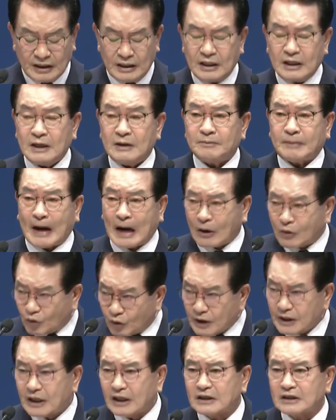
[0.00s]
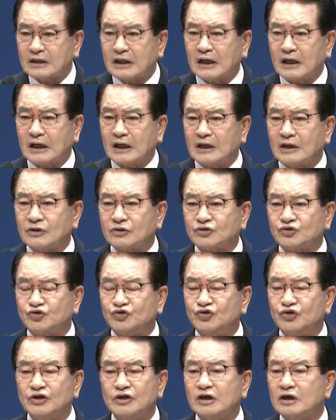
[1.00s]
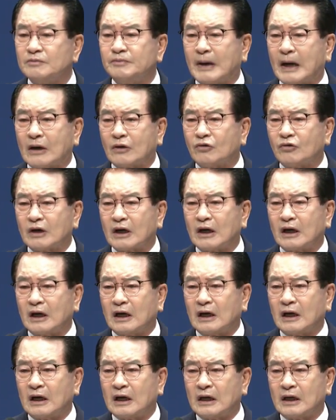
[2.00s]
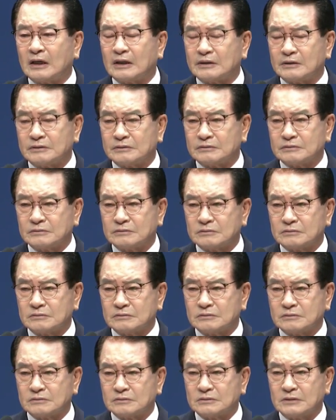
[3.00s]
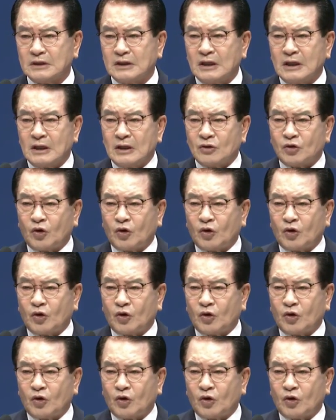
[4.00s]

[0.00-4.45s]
that you should change your master, the owner of your life.